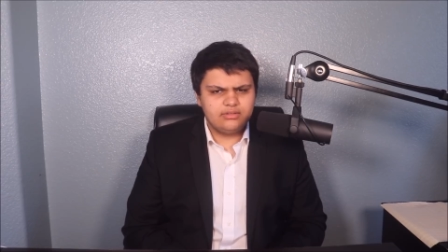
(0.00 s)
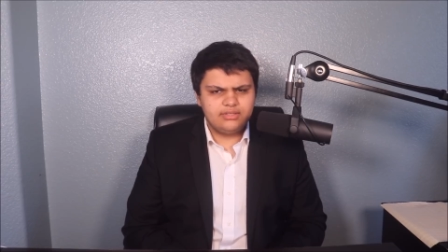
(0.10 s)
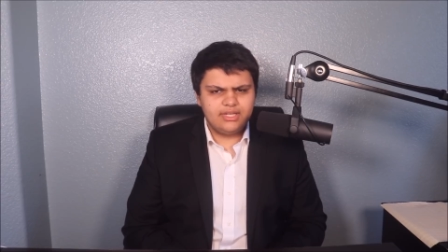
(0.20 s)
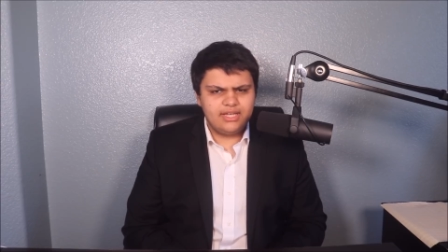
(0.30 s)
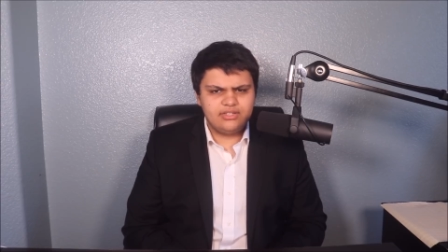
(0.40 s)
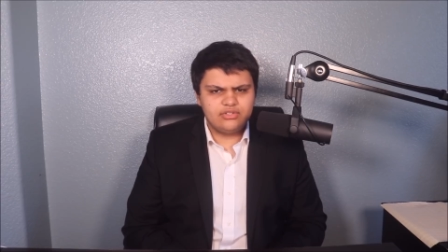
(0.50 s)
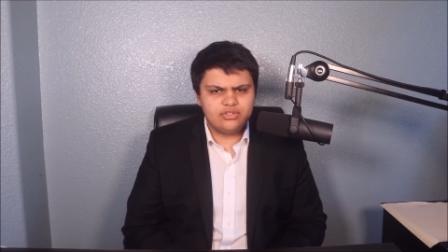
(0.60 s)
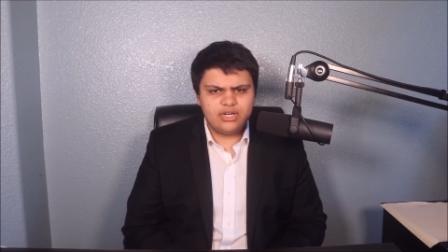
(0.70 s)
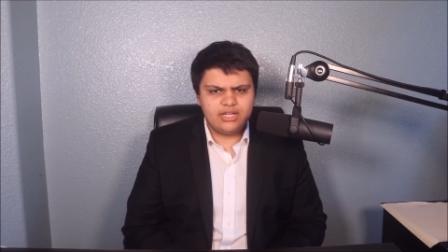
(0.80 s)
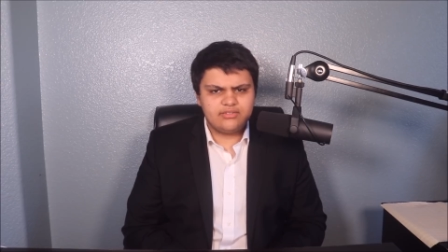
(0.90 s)
then
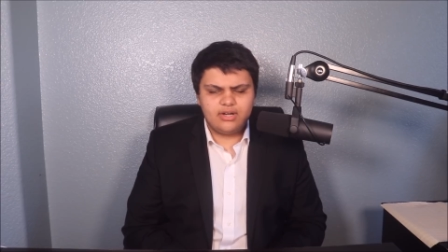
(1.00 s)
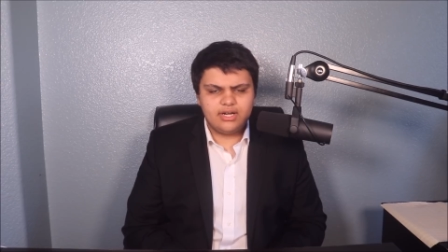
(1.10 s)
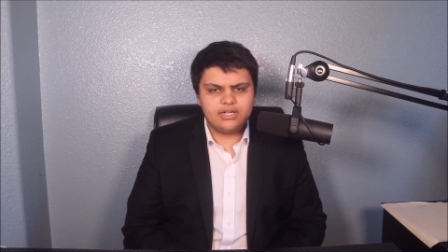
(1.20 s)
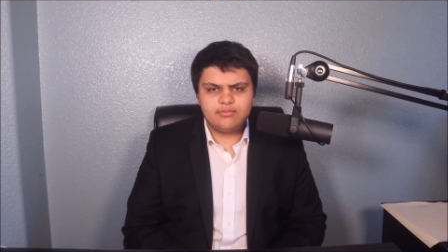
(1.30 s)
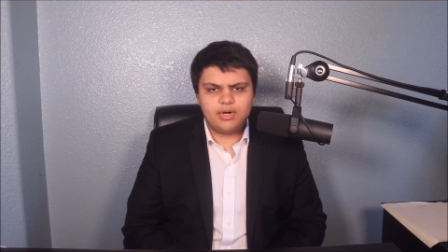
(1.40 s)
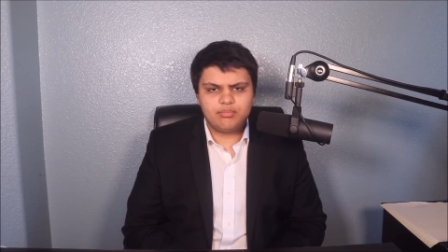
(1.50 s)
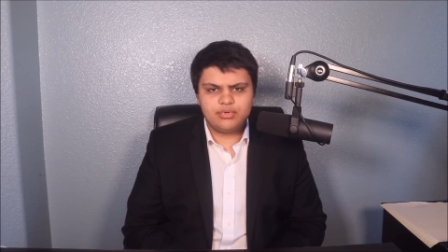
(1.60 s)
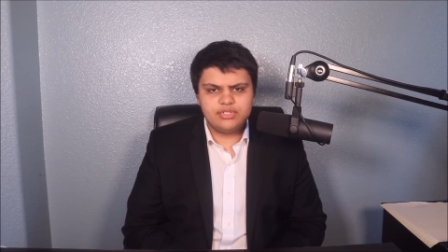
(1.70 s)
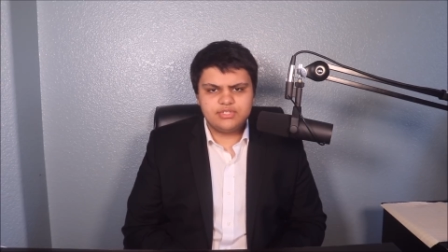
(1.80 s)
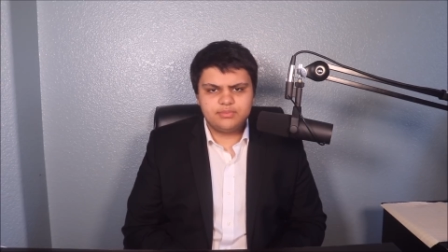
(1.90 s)
you're not talking about
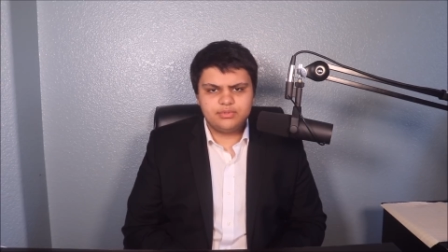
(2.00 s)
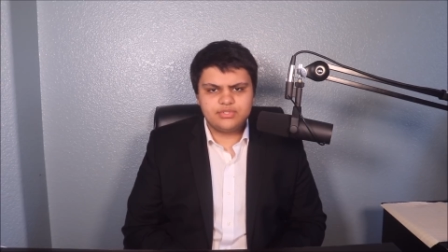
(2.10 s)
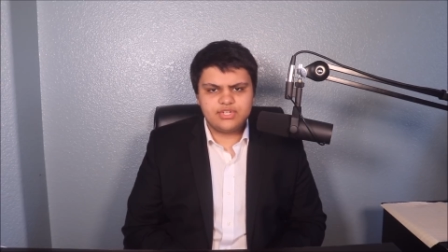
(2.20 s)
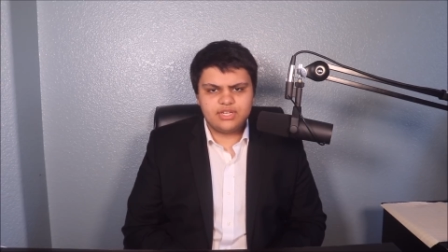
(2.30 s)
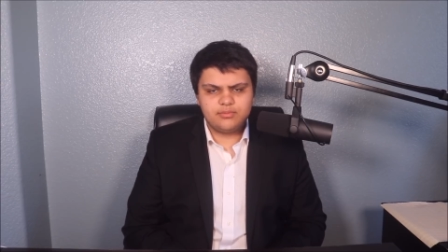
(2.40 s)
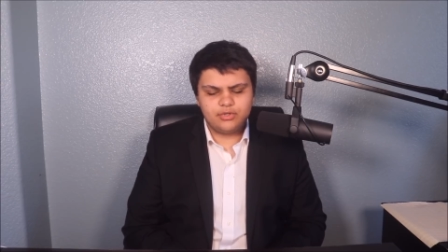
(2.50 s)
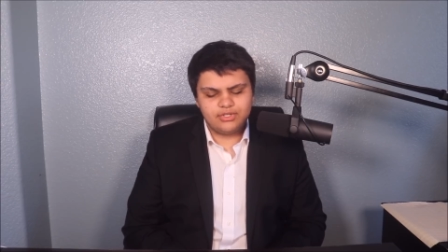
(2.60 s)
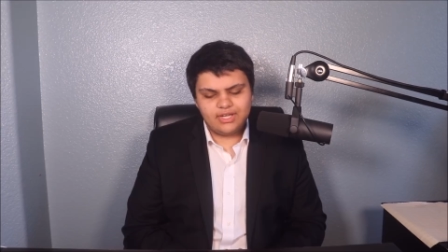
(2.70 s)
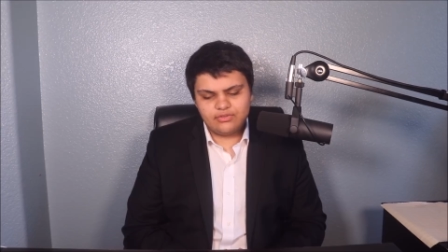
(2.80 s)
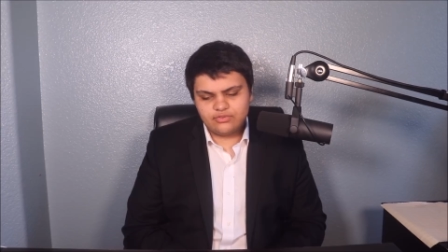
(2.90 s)
principles
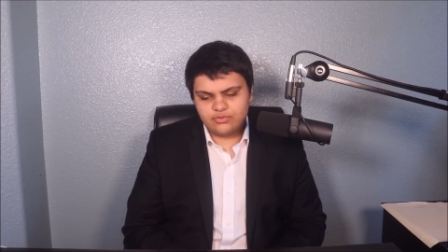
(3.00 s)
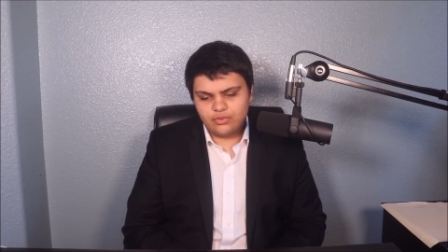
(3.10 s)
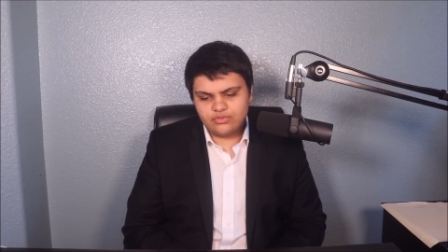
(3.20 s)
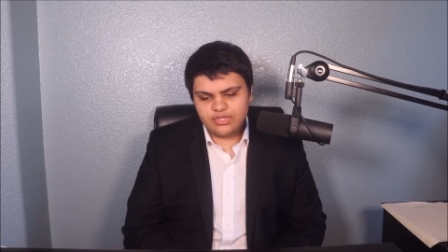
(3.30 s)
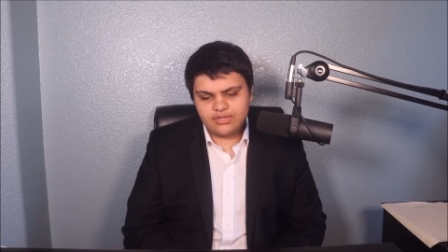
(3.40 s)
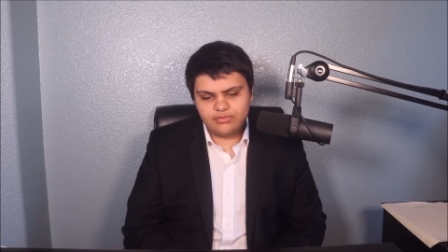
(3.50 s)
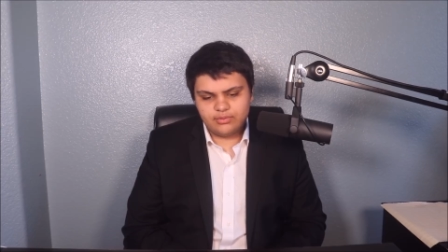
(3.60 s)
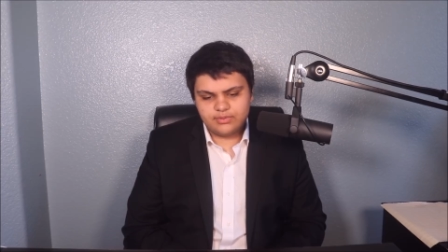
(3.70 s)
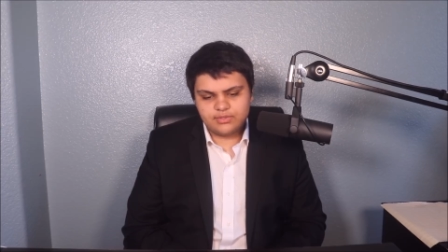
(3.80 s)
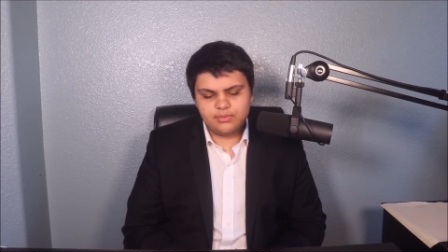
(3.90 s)
anymore. That was, of course, Dave
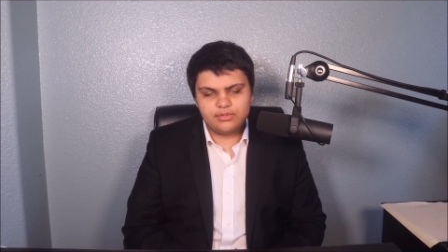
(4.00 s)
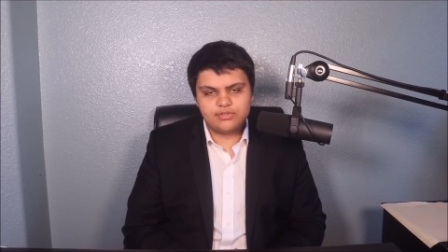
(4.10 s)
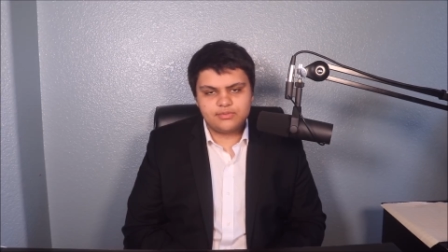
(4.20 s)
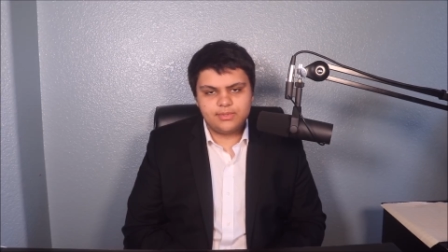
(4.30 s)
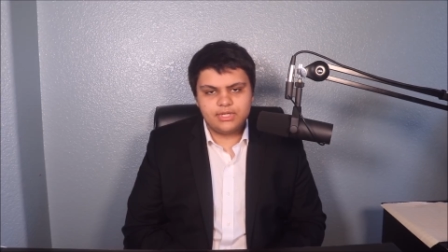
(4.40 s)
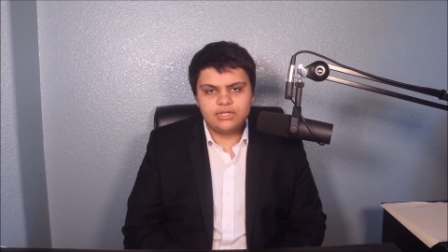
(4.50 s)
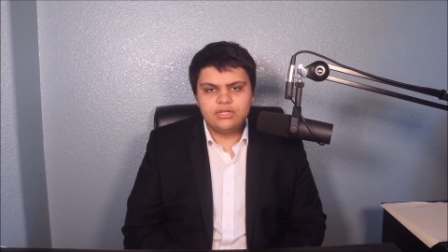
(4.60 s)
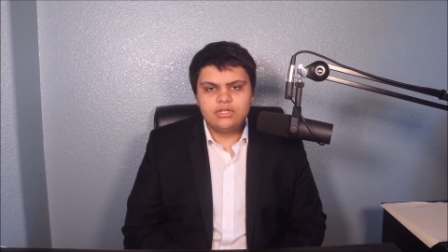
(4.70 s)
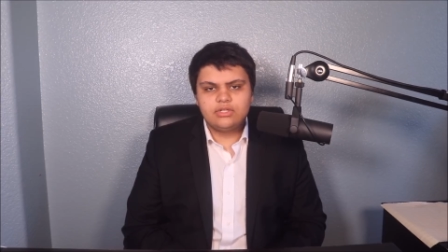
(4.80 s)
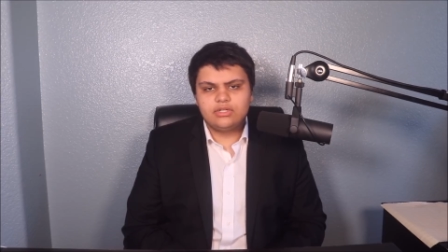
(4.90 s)
Rubin supporters. But
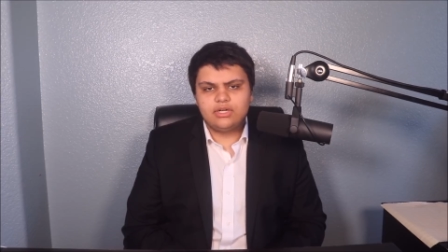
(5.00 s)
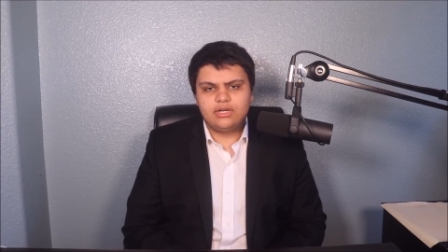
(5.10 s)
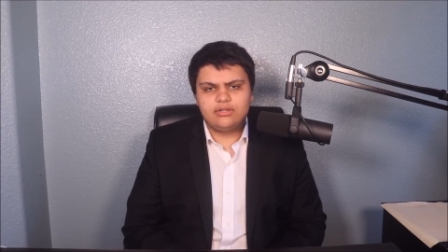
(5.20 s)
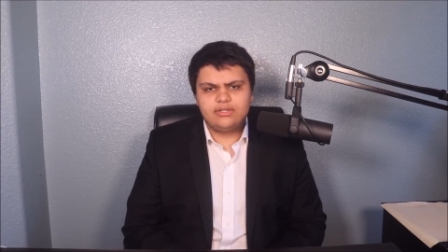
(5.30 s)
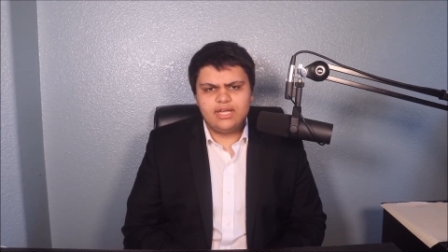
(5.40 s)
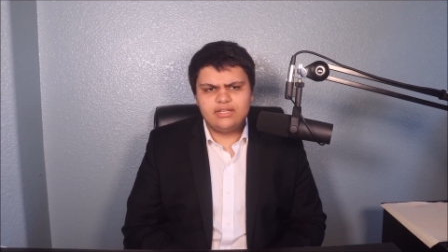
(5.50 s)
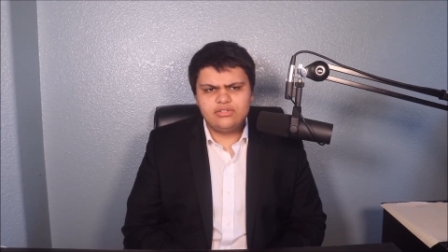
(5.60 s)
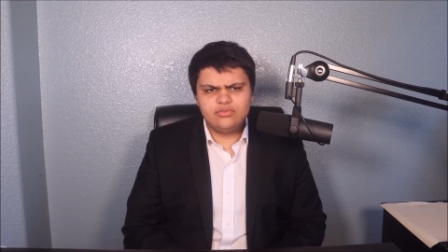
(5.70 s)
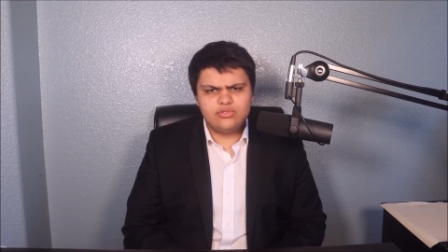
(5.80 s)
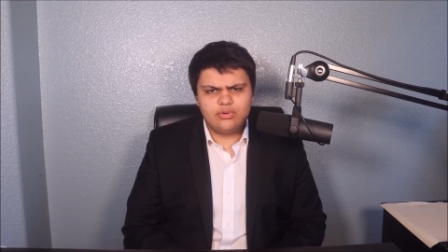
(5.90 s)
uh,
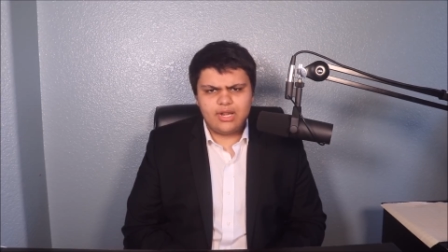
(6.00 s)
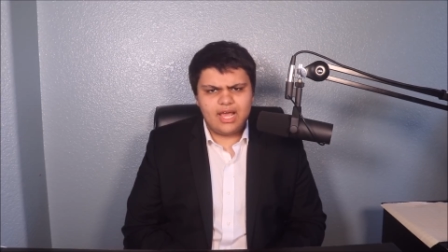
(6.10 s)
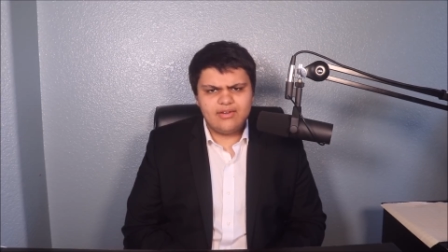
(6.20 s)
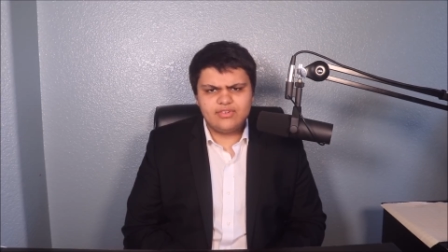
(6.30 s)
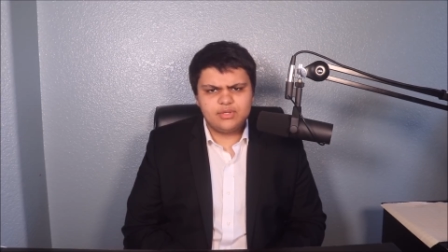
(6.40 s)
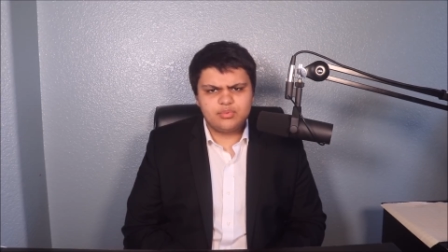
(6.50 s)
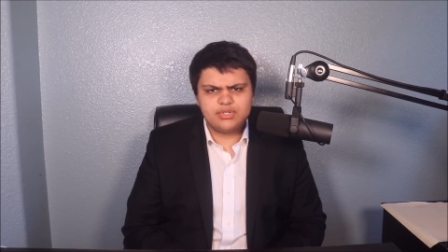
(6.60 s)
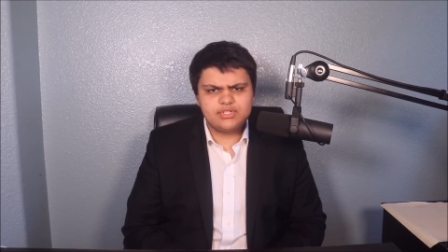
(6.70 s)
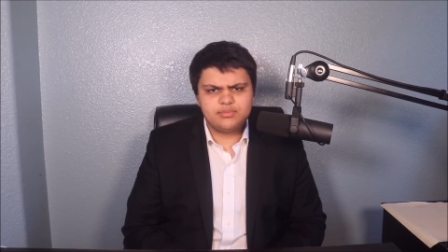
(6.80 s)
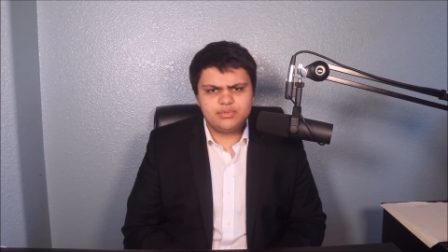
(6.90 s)
then you don't have any
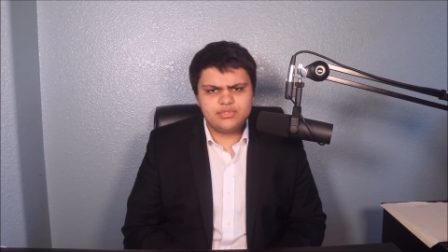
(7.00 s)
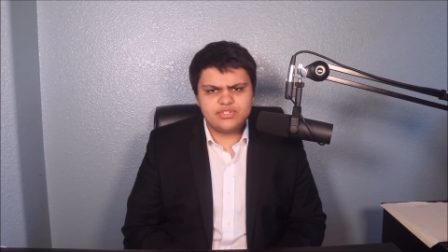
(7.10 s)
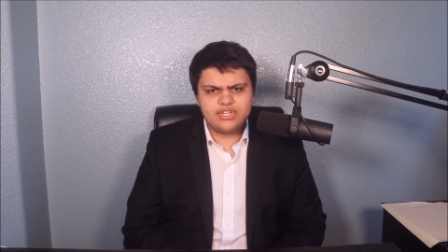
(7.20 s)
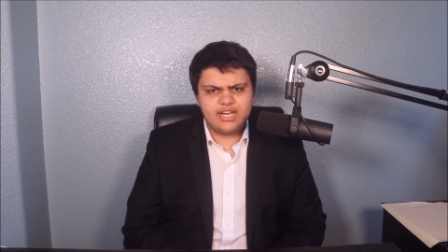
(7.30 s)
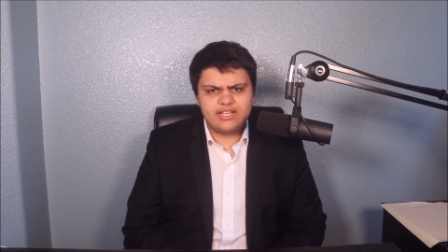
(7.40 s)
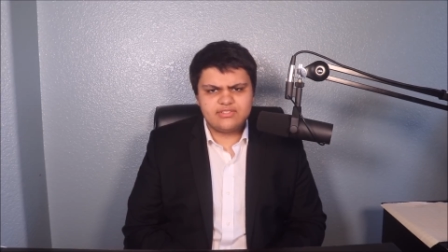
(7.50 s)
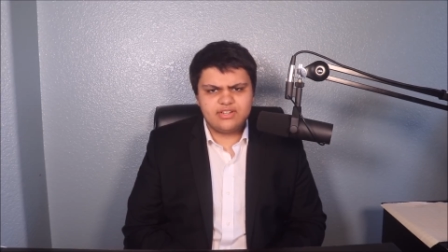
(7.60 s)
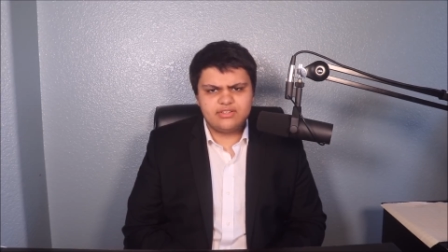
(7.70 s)
principles and it has